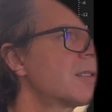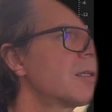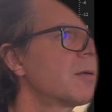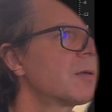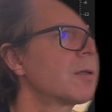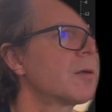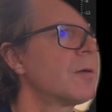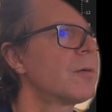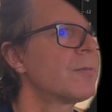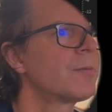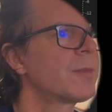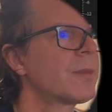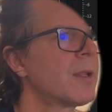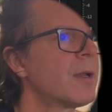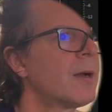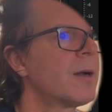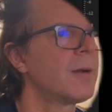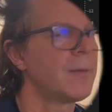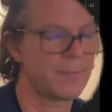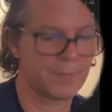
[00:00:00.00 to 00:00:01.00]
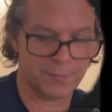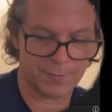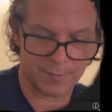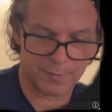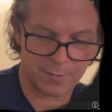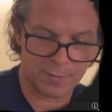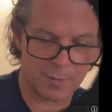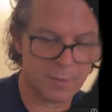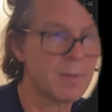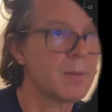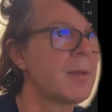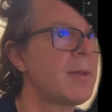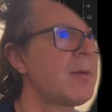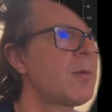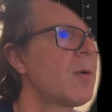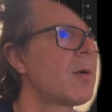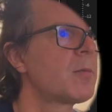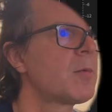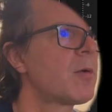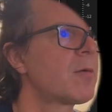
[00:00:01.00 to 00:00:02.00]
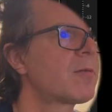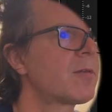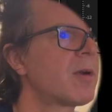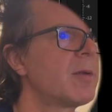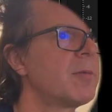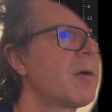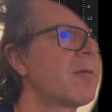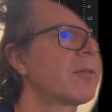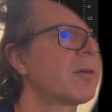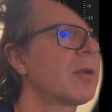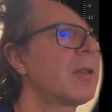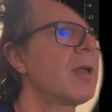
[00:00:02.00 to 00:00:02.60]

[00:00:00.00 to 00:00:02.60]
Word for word: There we go. Um, maybe one more frame over.